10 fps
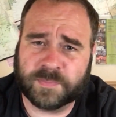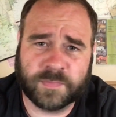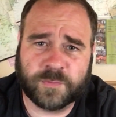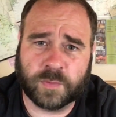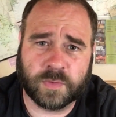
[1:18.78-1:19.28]

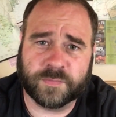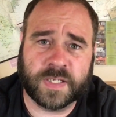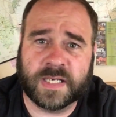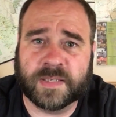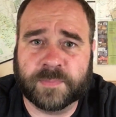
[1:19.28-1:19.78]
4
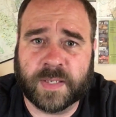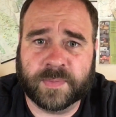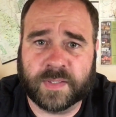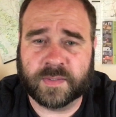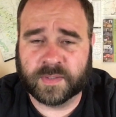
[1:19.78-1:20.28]
feet in,
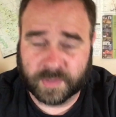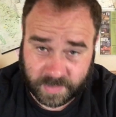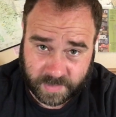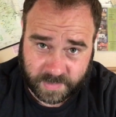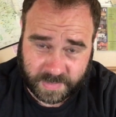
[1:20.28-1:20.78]
maybe
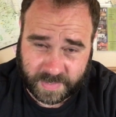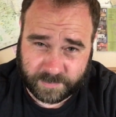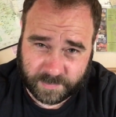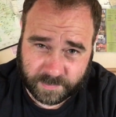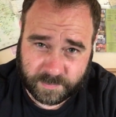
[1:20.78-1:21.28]
at
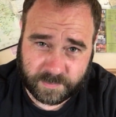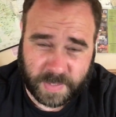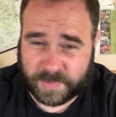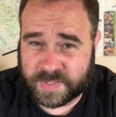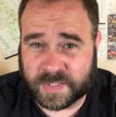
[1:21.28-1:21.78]

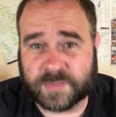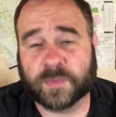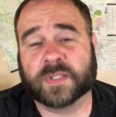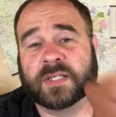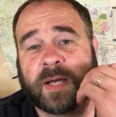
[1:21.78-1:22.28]
6
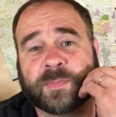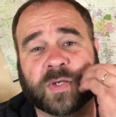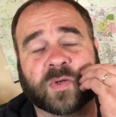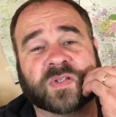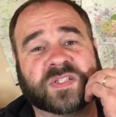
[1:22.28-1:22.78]
foot depth, you
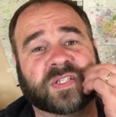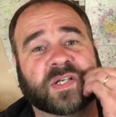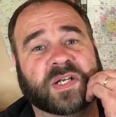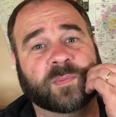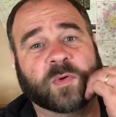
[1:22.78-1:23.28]
couldn't see
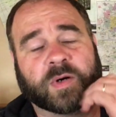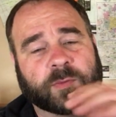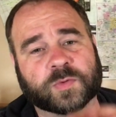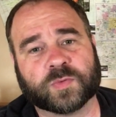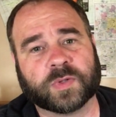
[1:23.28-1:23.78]
anymore. It
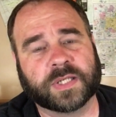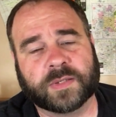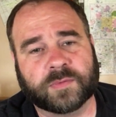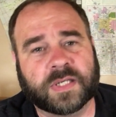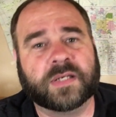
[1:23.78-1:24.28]
was really
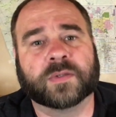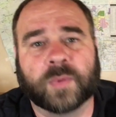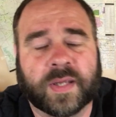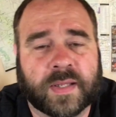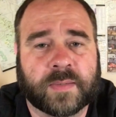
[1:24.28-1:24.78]
unique the
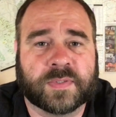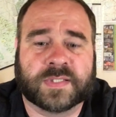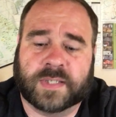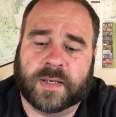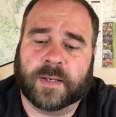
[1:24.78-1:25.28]
way that it was
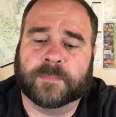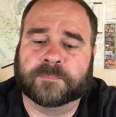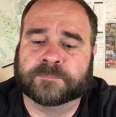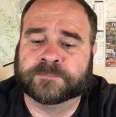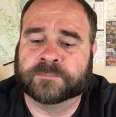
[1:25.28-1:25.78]
set up.
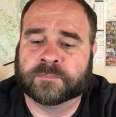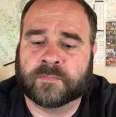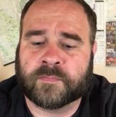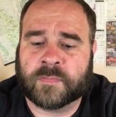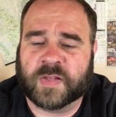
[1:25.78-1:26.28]

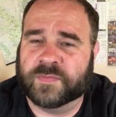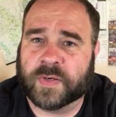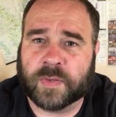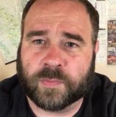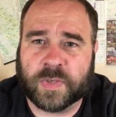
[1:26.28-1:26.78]

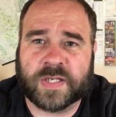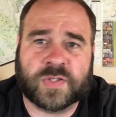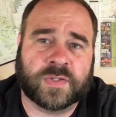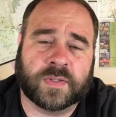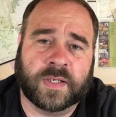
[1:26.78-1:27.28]
Very
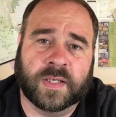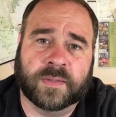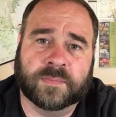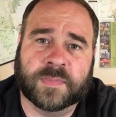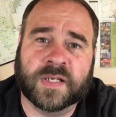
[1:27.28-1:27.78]
rich
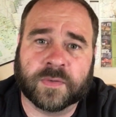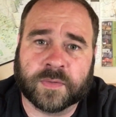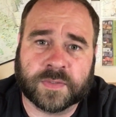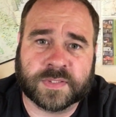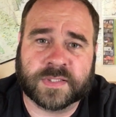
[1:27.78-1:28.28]
in
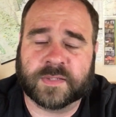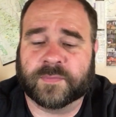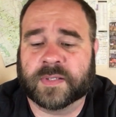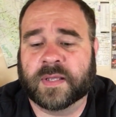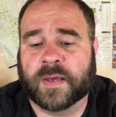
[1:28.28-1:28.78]
minerals and stuff
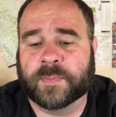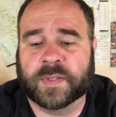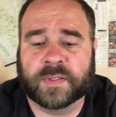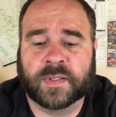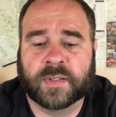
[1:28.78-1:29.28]
like that,
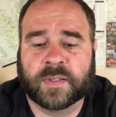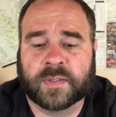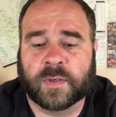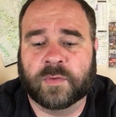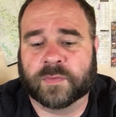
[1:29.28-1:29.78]
but
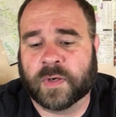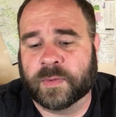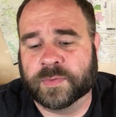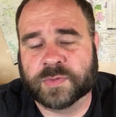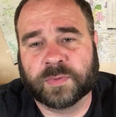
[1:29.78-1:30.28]
overall
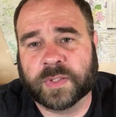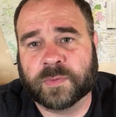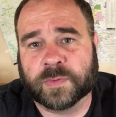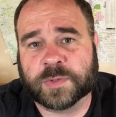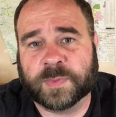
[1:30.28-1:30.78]
it was a really
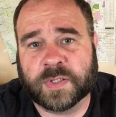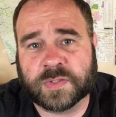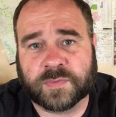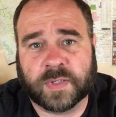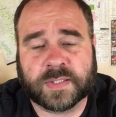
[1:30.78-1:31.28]
cool experience
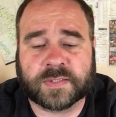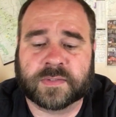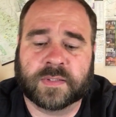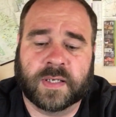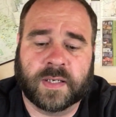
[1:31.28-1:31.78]
for us.
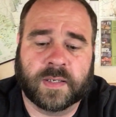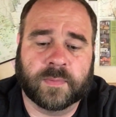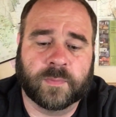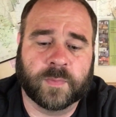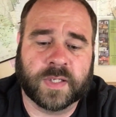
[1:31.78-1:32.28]

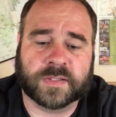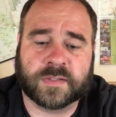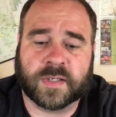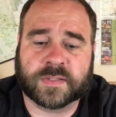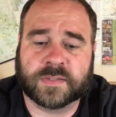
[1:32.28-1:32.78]
We got to
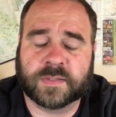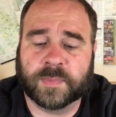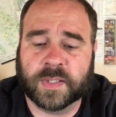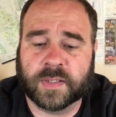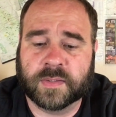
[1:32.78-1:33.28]
talk to some
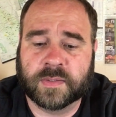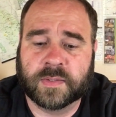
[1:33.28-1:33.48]
of the